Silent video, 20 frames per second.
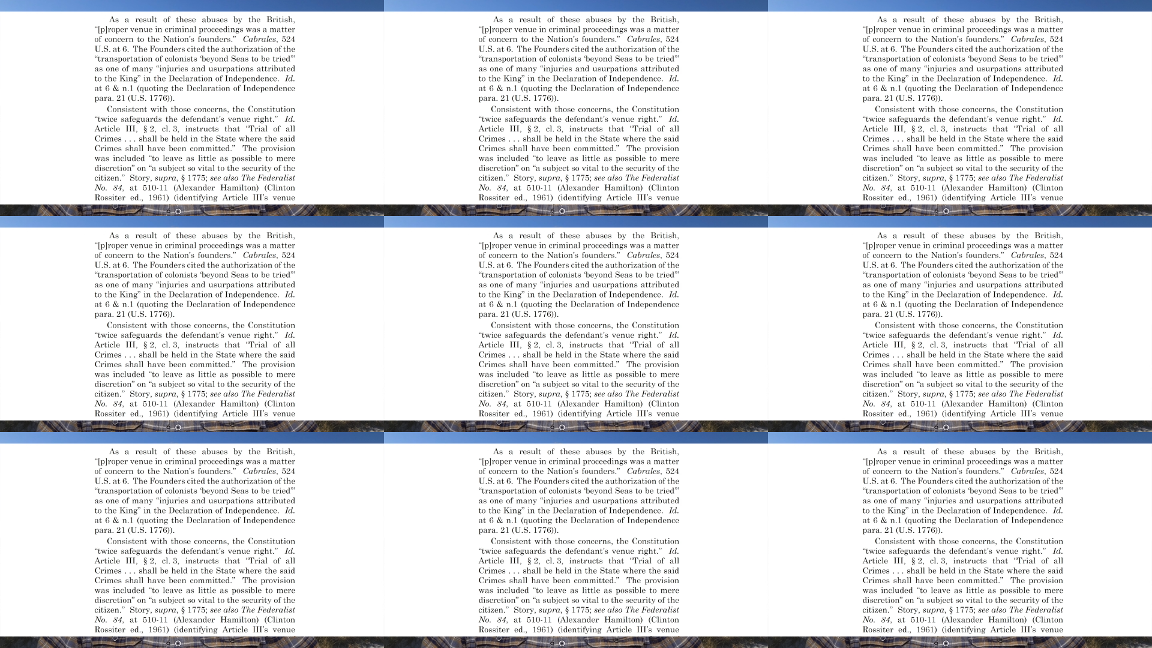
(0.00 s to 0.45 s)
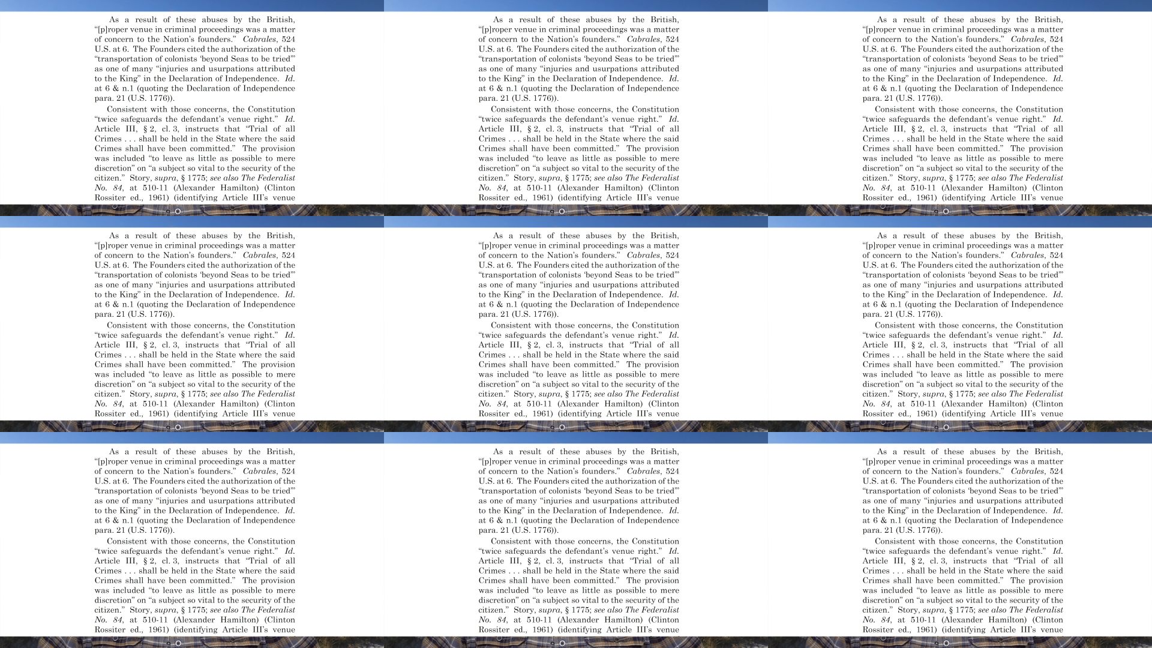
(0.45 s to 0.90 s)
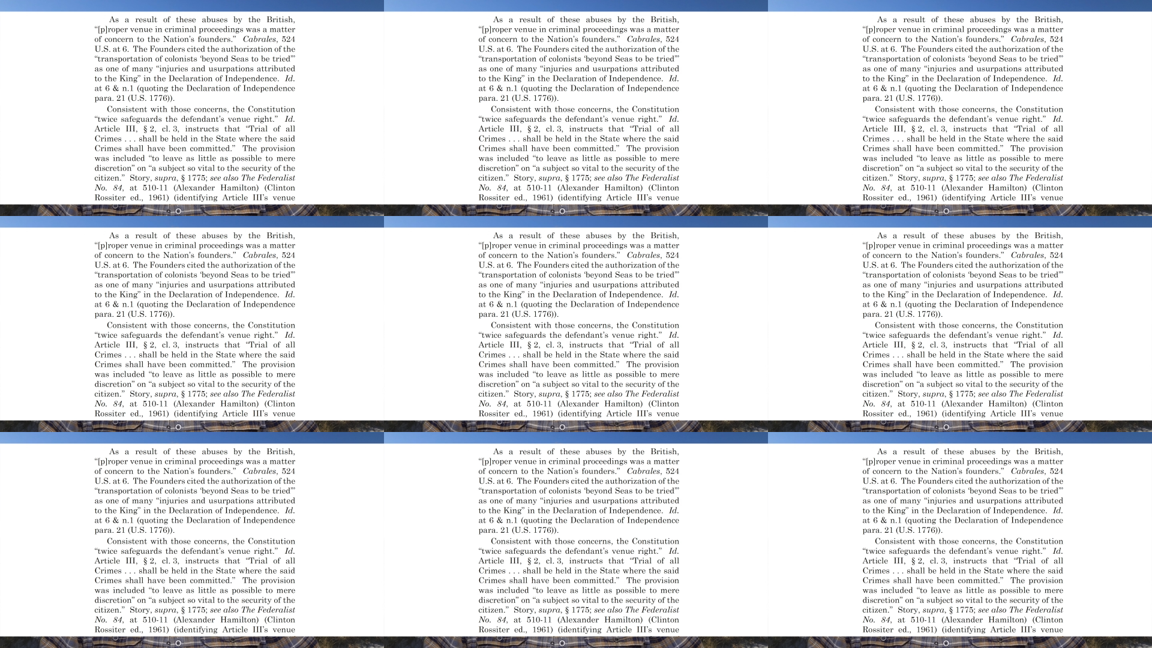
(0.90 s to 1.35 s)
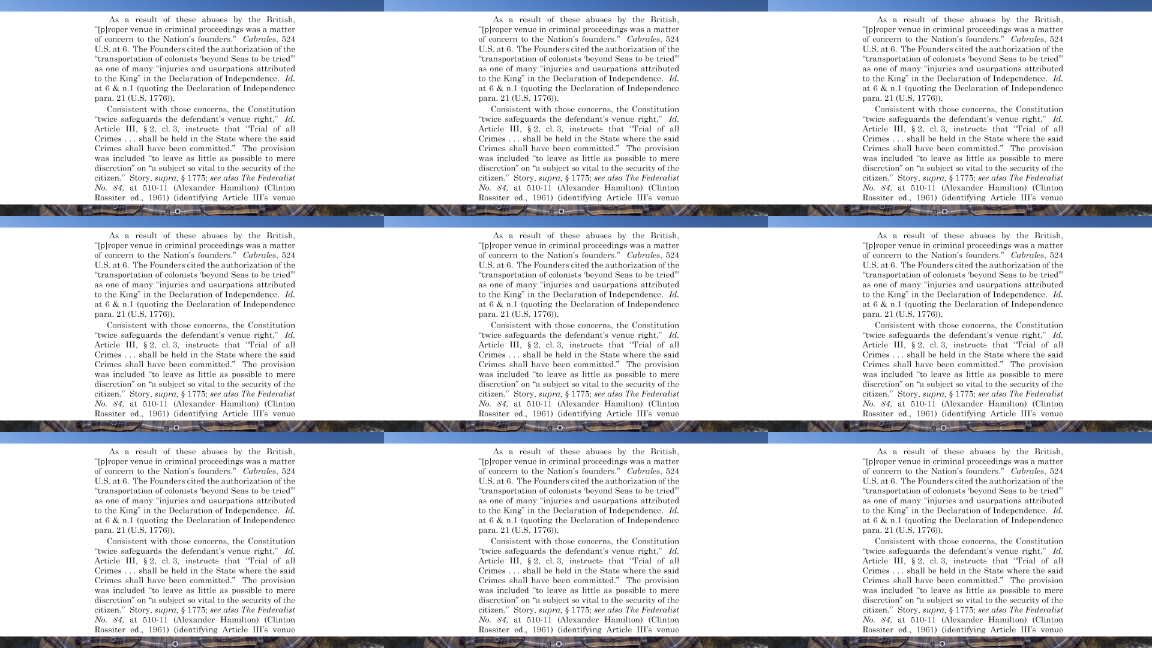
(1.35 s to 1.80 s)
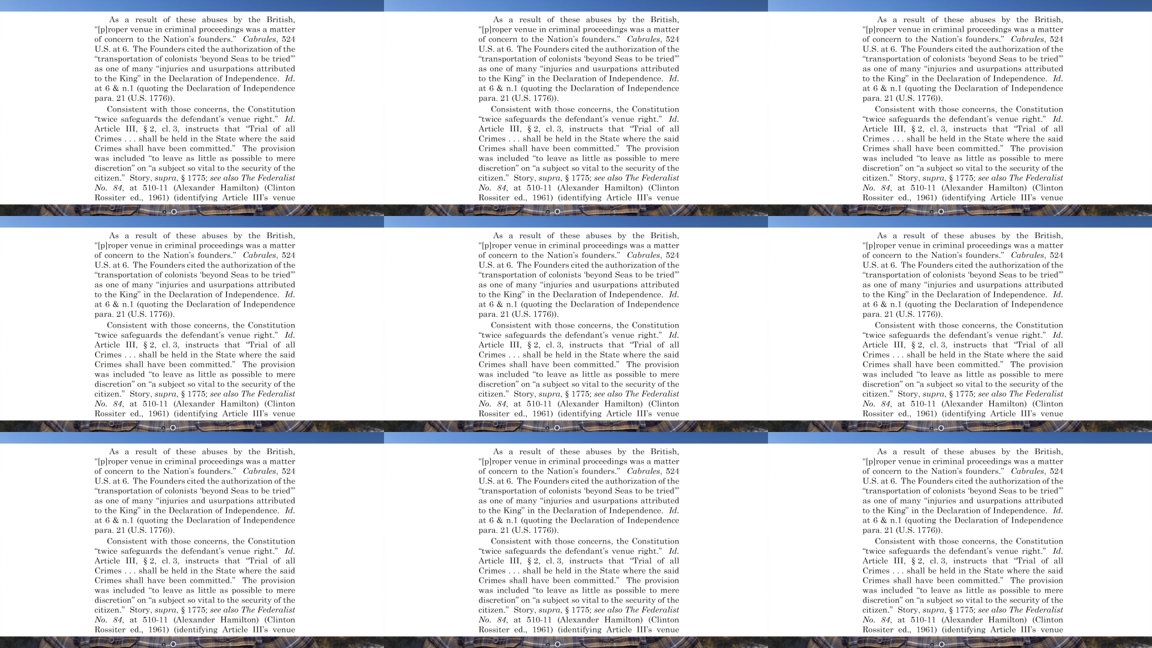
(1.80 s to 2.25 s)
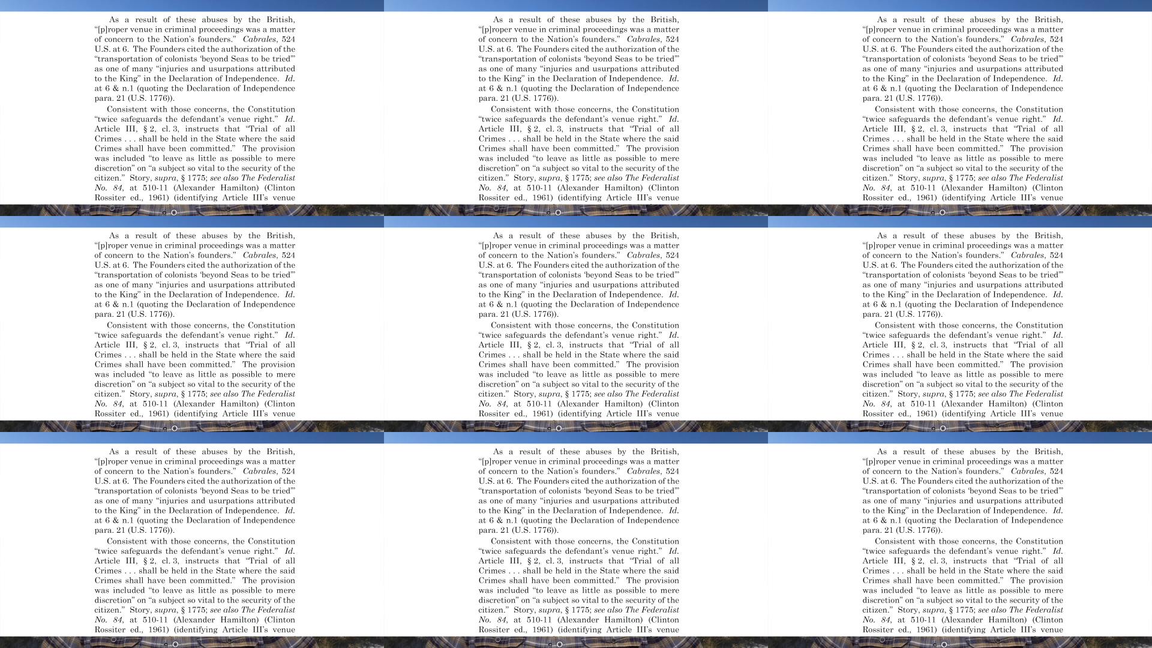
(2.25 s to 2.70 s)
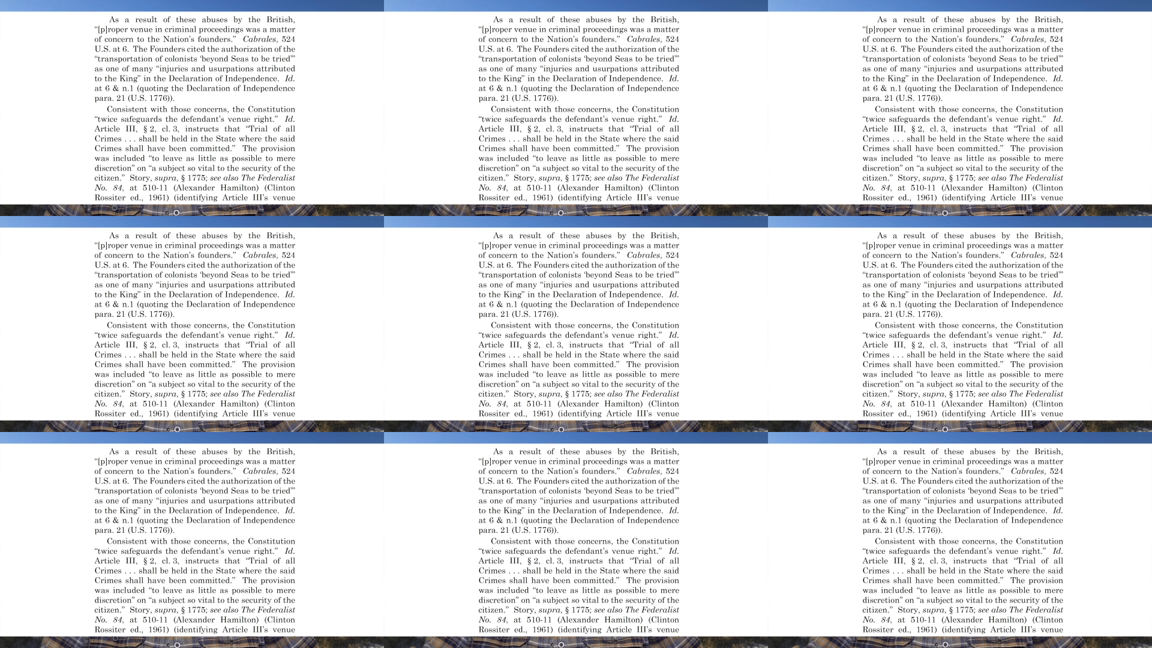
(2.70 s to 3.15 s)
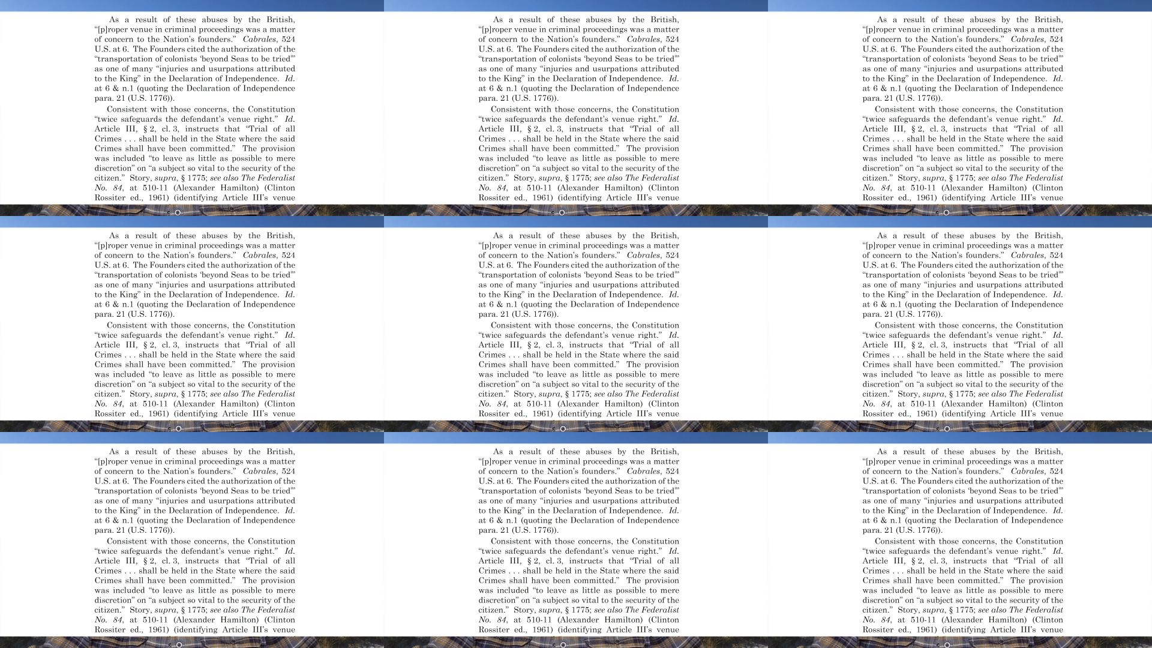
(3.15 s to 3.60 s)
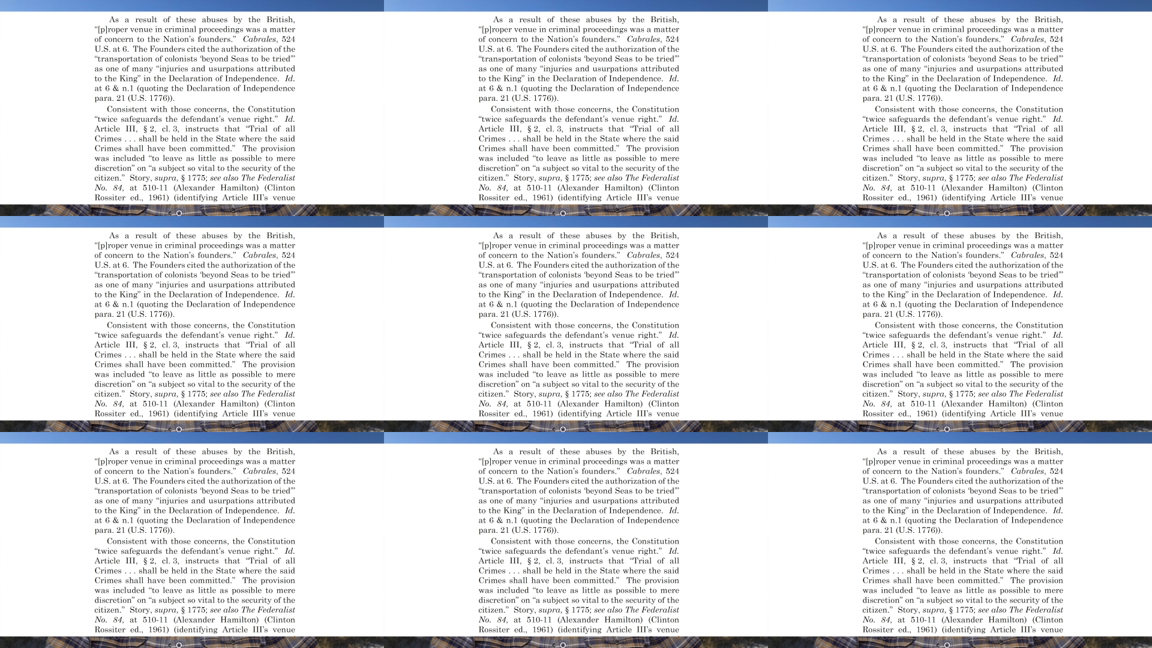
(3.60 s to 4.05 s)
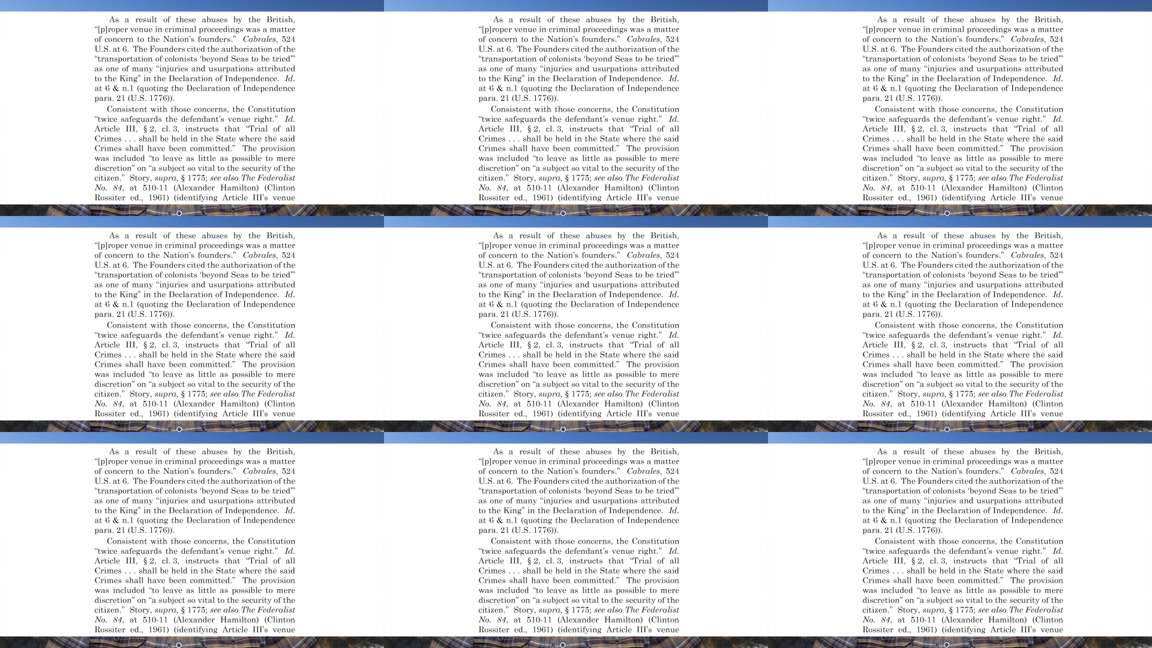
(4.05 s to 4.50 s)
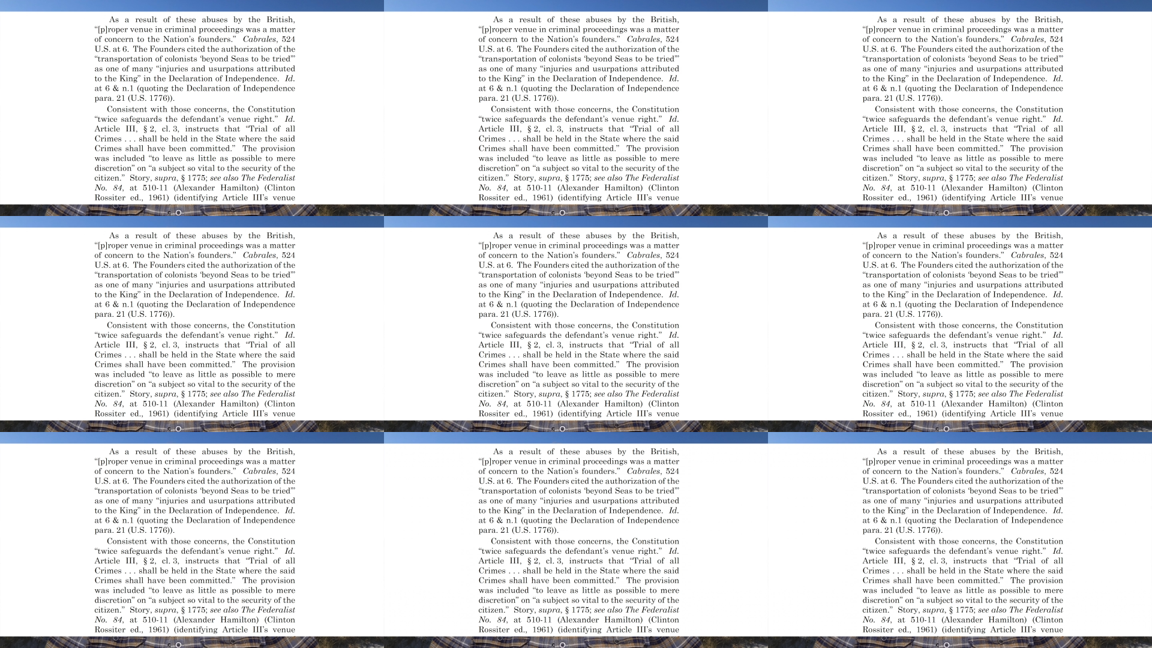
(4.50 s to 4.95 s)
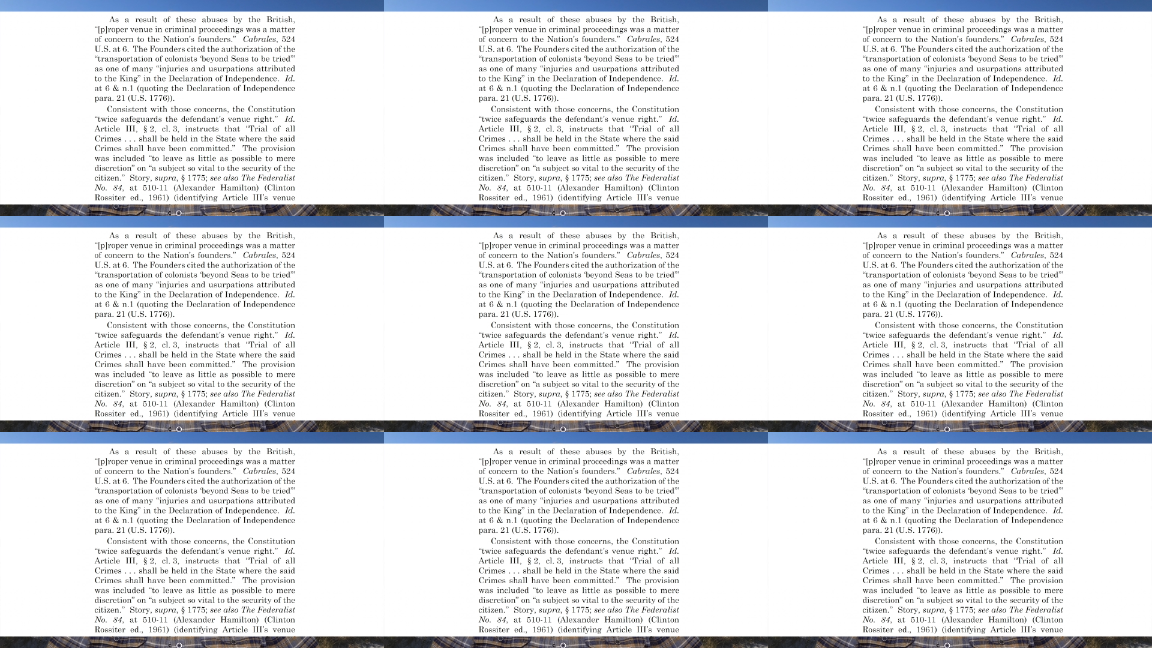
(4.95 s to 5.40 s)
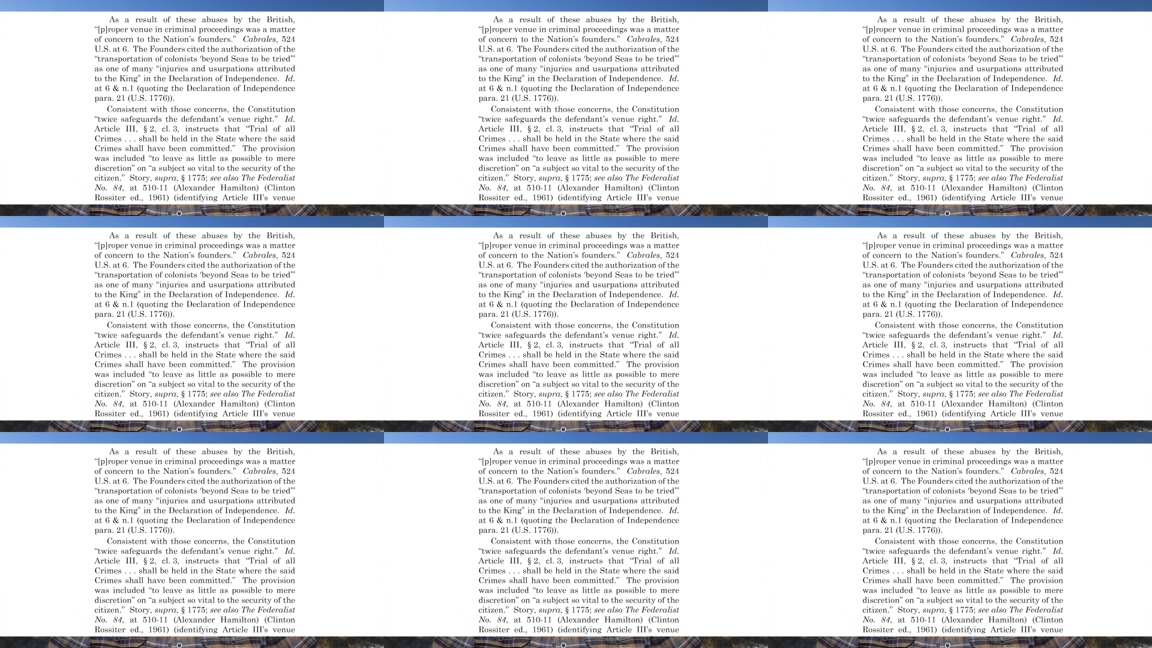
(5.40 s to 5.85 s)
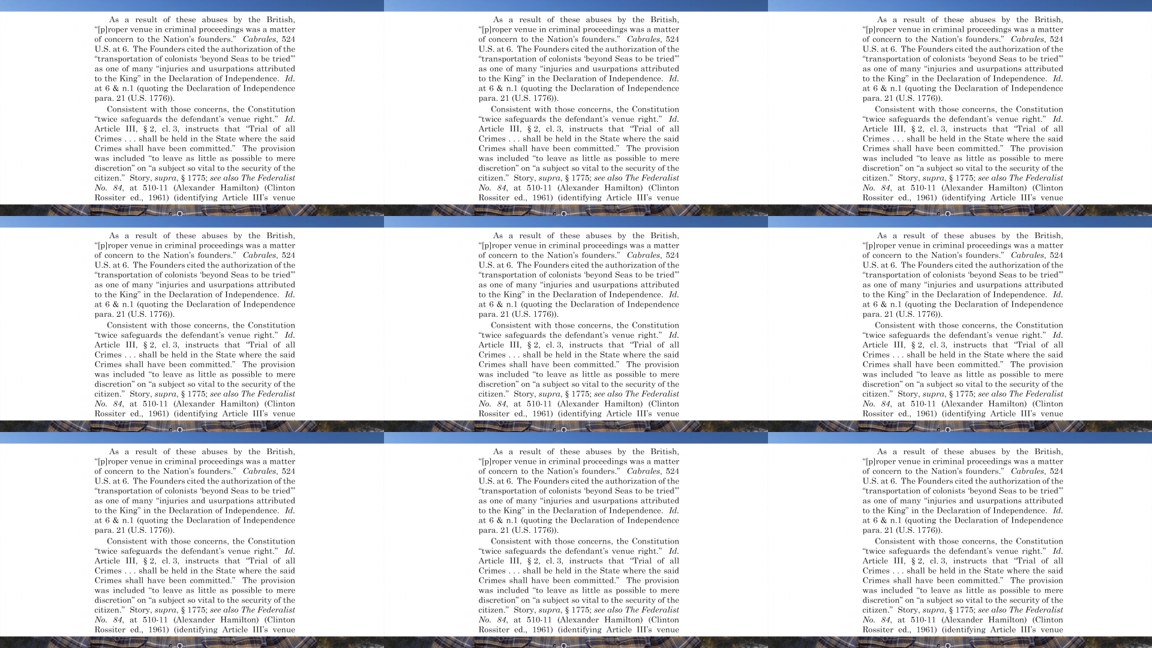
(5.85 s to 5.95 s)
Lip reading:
(no speaker visible)